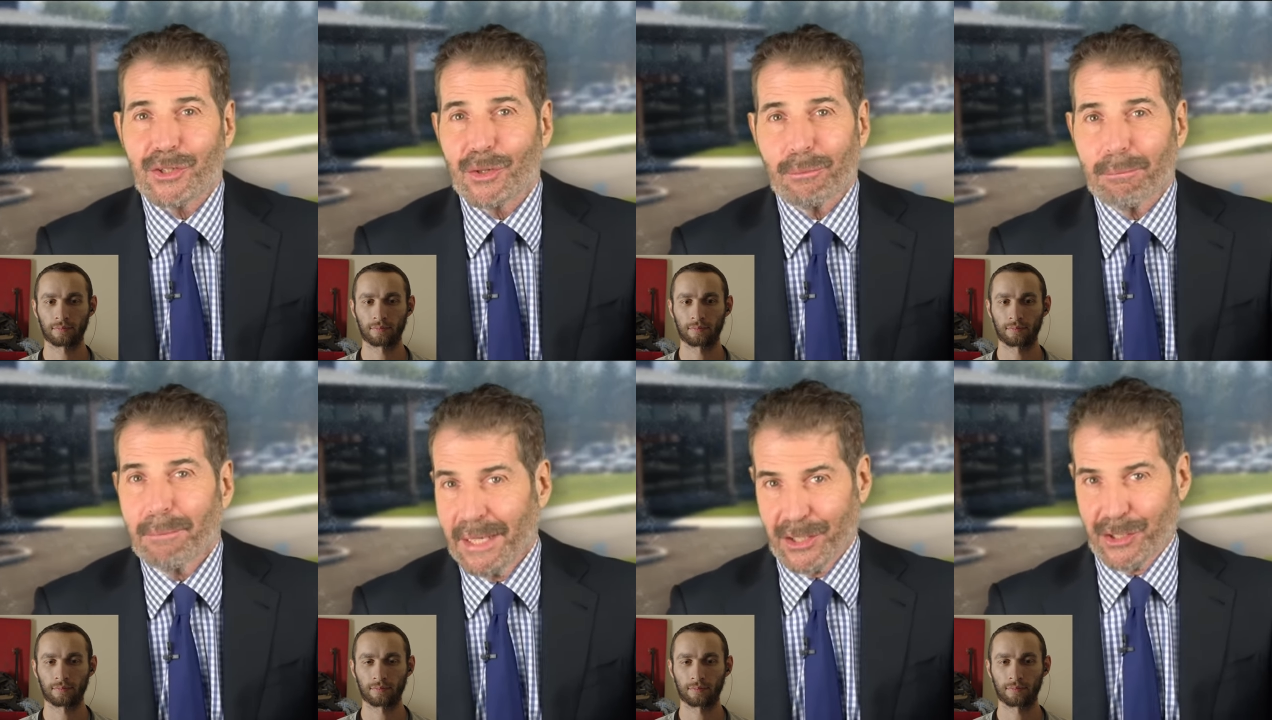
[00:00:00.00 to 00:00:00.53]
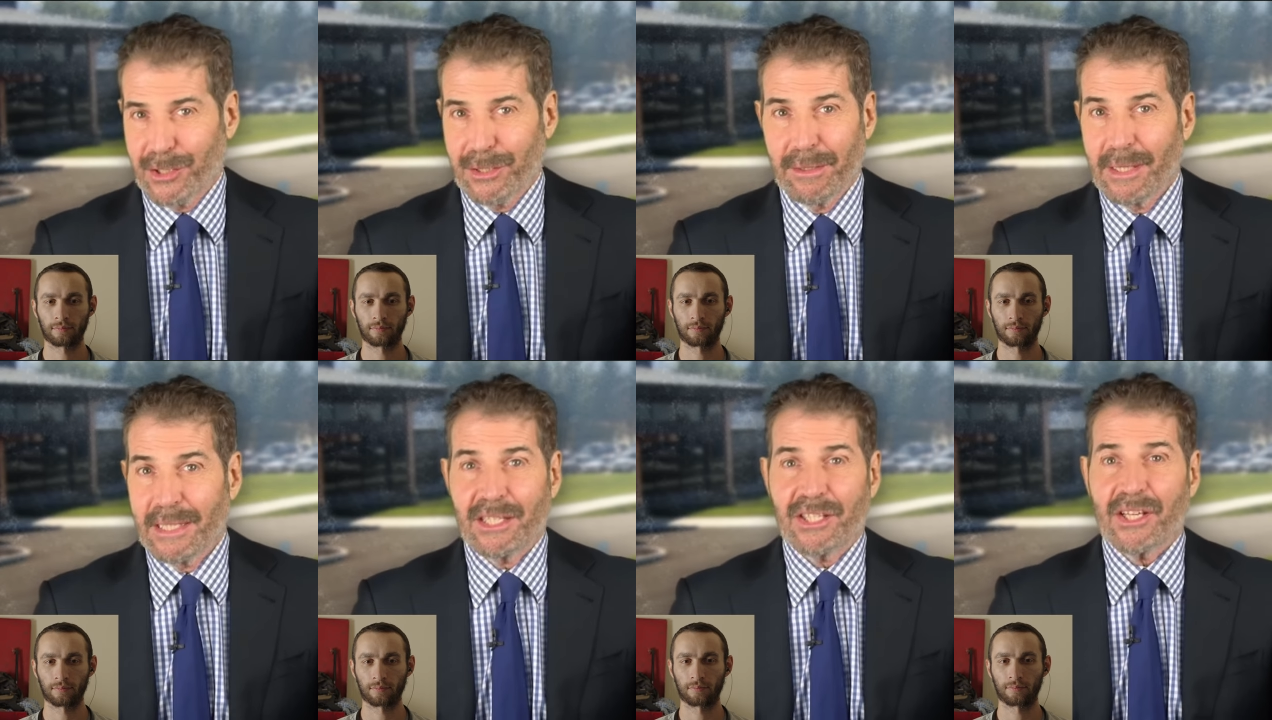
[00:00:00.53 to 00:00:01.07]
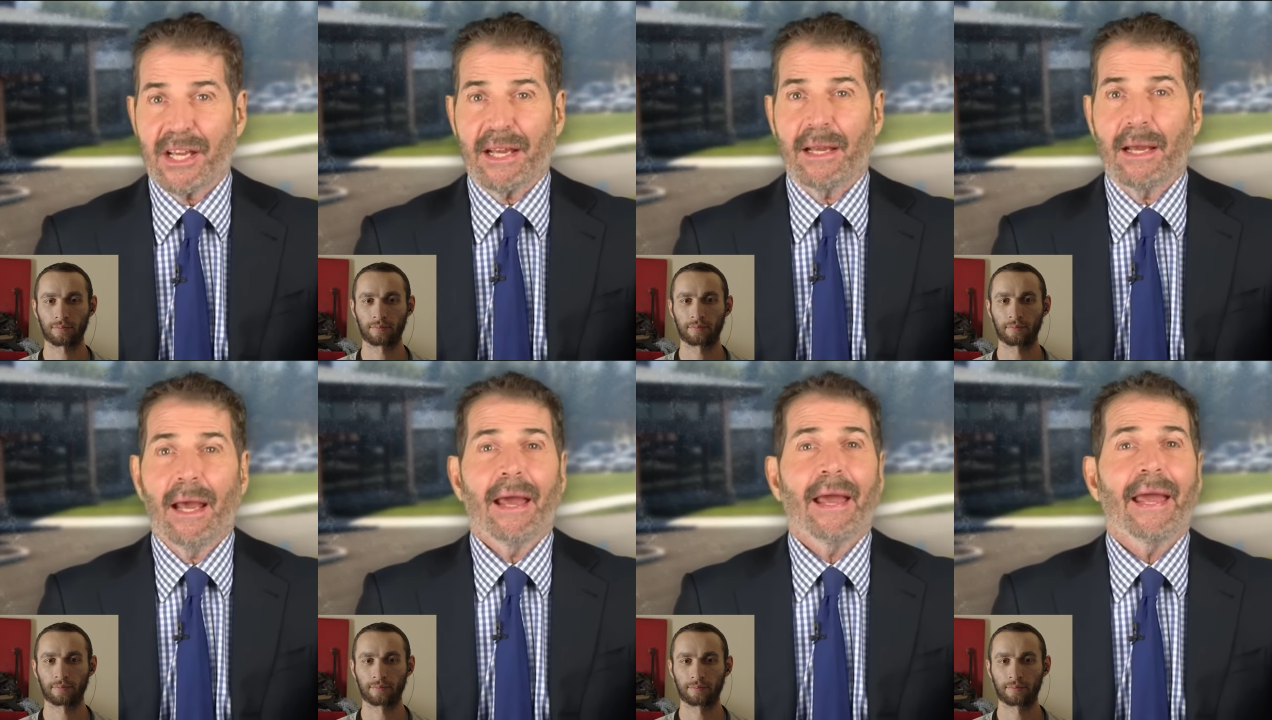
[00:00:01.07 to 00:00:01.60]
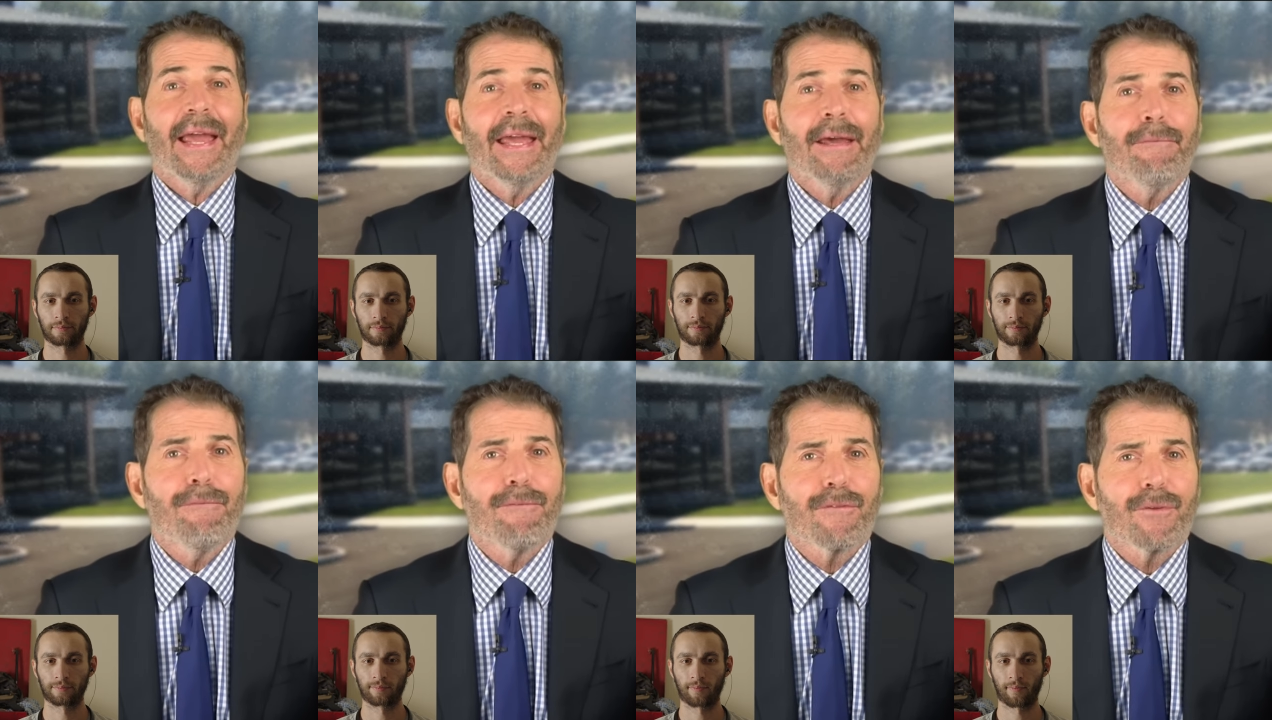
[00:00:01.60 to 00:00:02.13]
Speaker 1: don't mention. They say
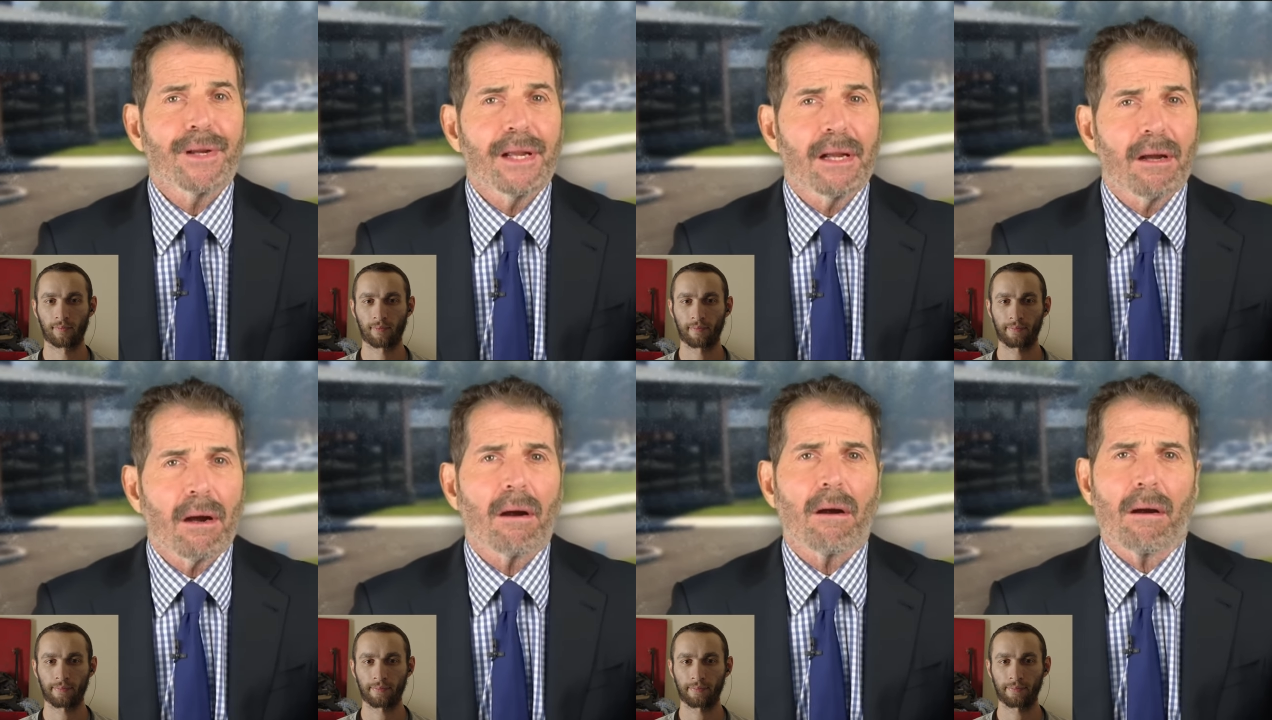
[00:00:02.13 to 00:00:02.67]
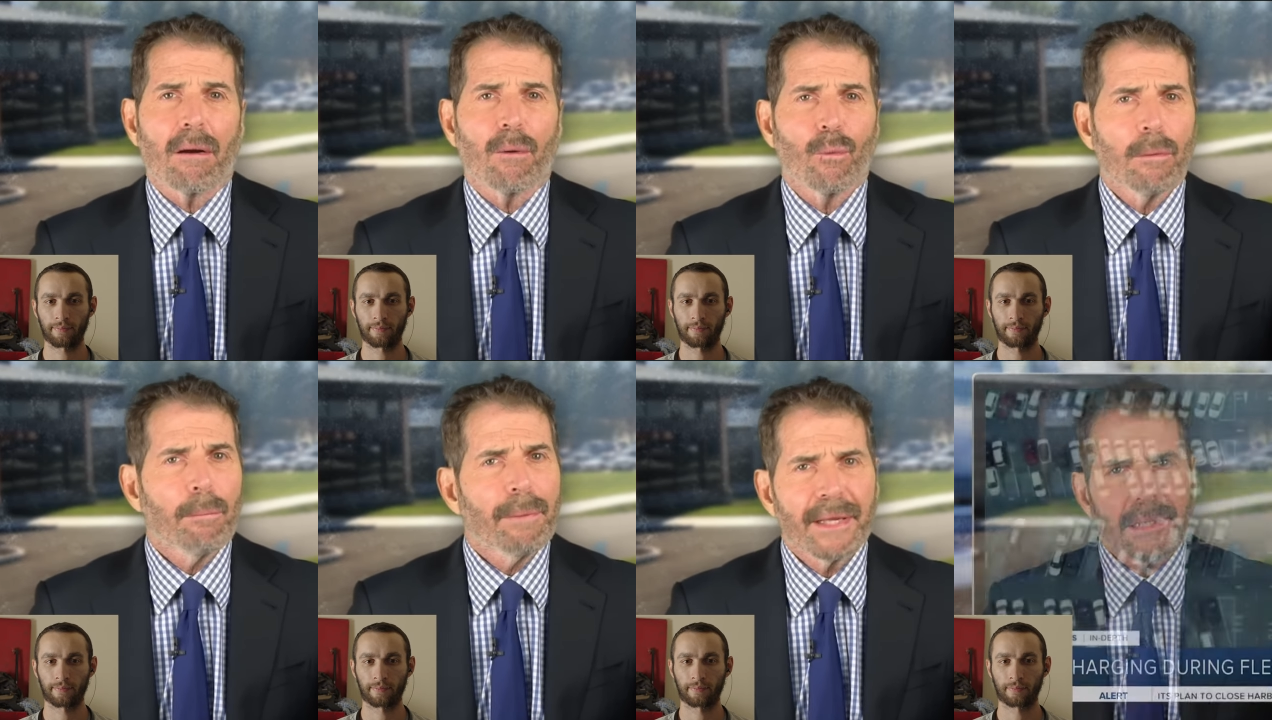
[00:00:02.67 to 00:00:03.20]
every car will be